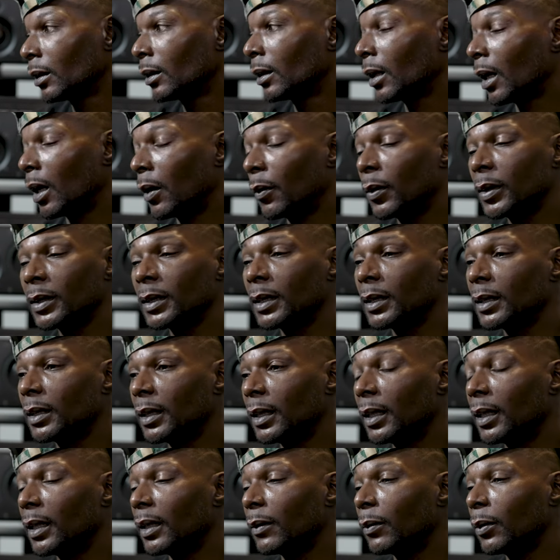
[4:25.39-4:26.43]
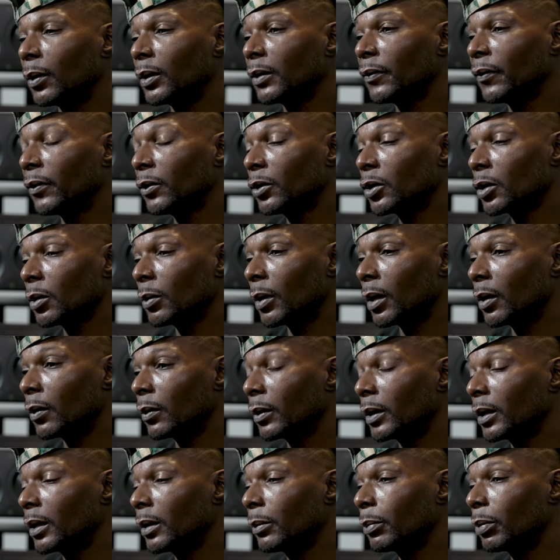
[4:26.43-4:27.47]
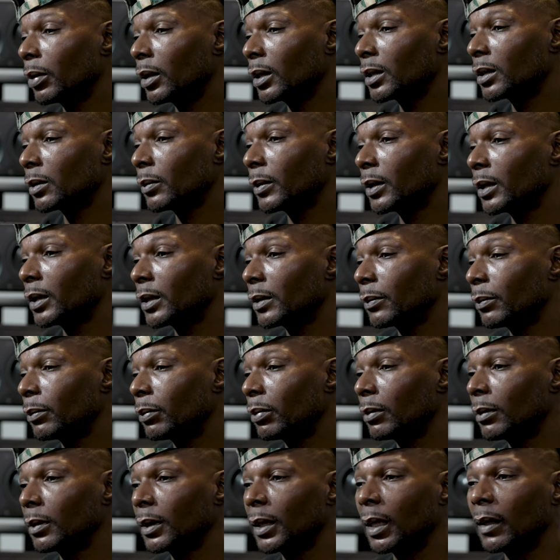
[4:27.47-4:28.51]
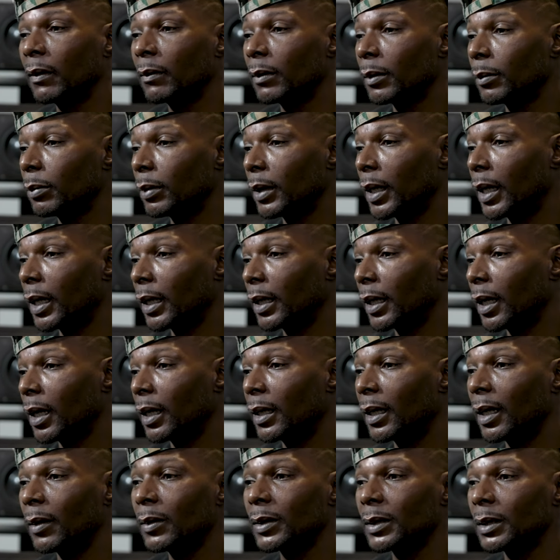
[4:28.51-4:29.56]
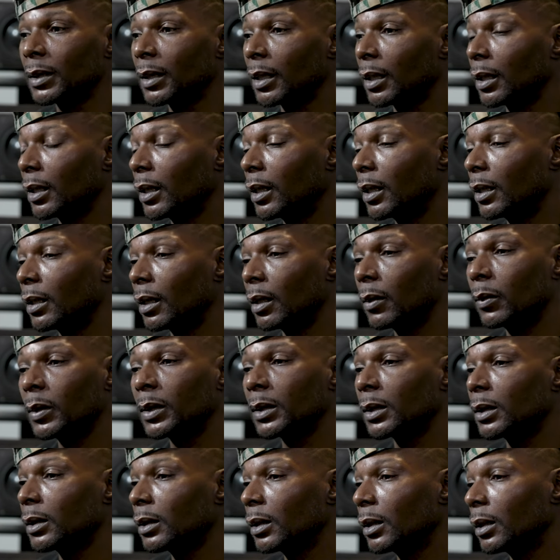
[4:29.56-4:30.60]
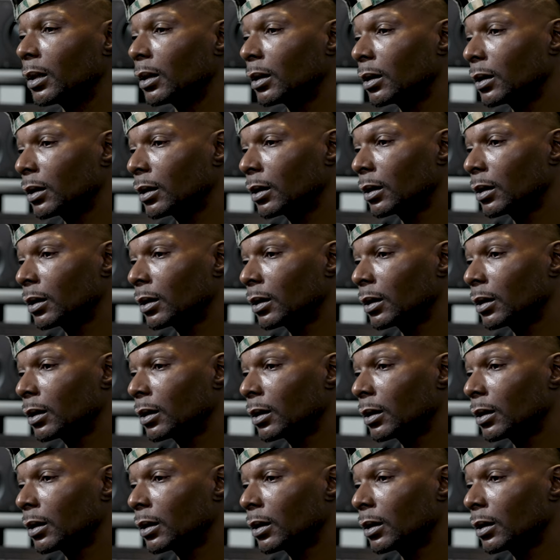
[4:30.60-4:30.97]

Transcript: I wasn't there, but if you talking about when he punched him in his, gave him a black eye, that was in Atlanta. I wasn't there.